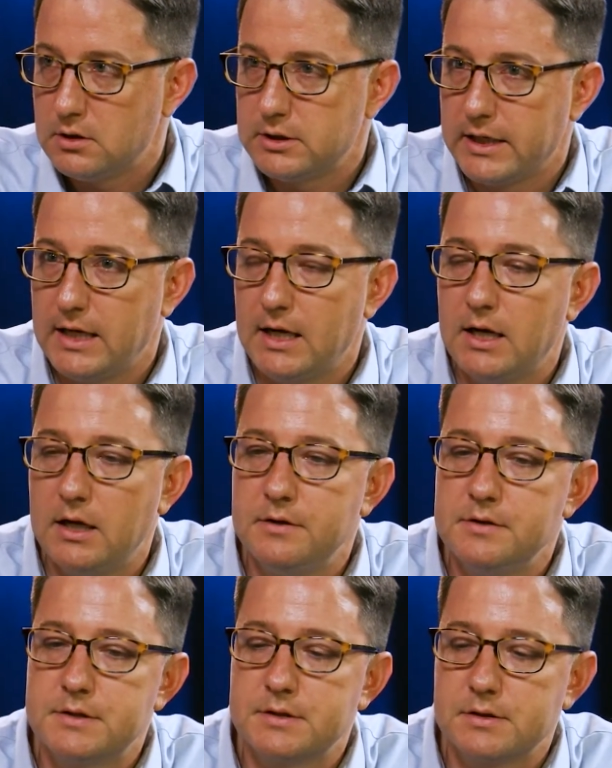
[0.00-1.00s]

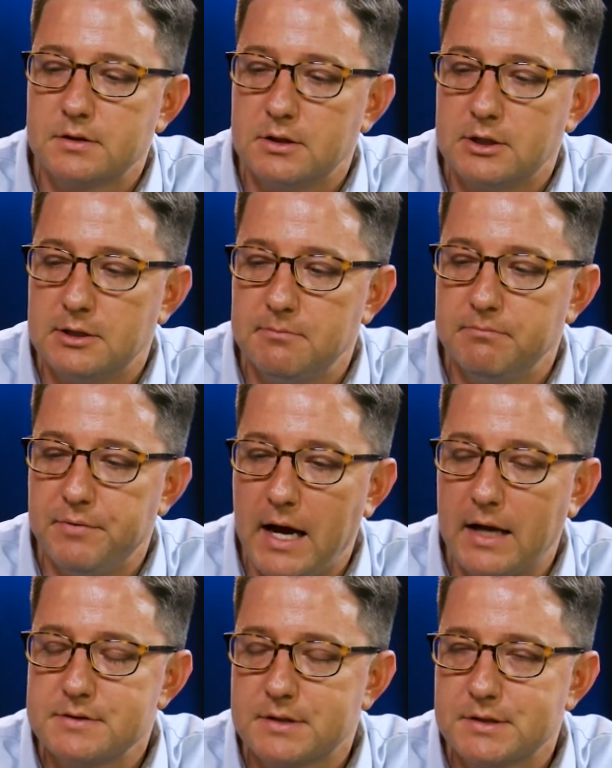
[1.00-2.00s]
and
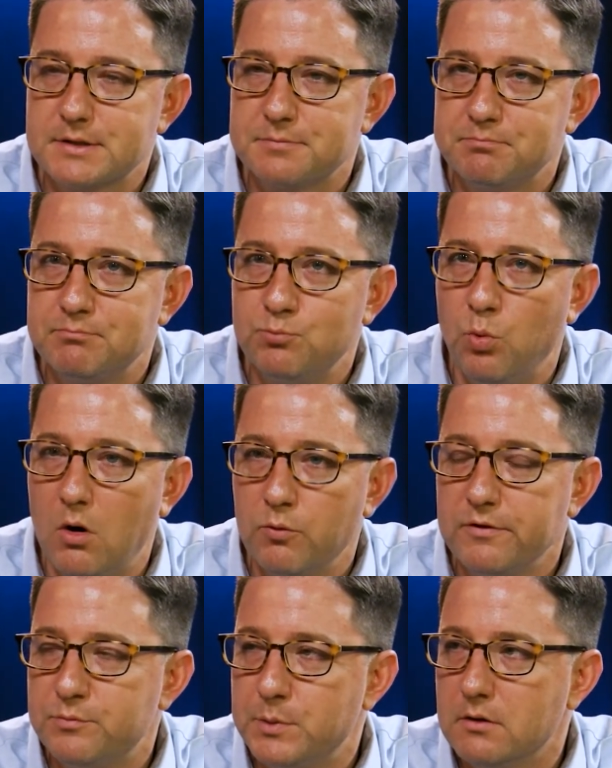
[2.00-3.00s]
that's what
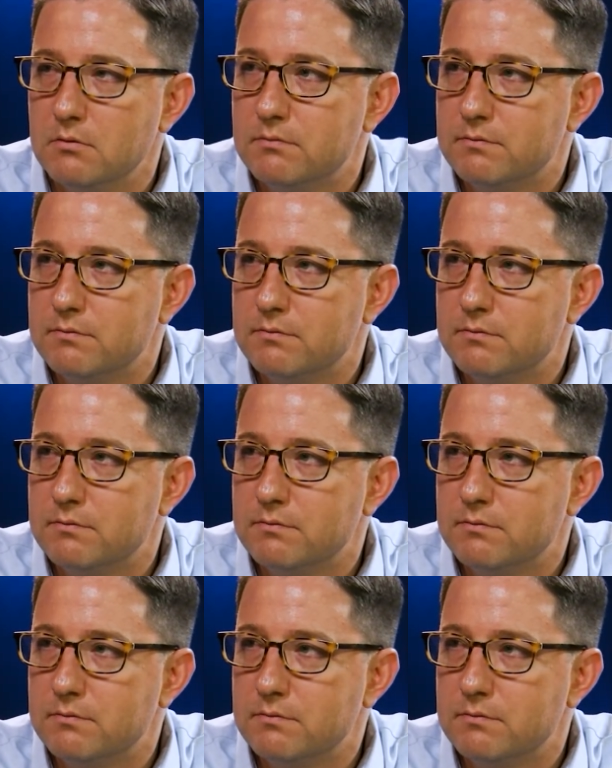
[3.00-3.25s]
we've been.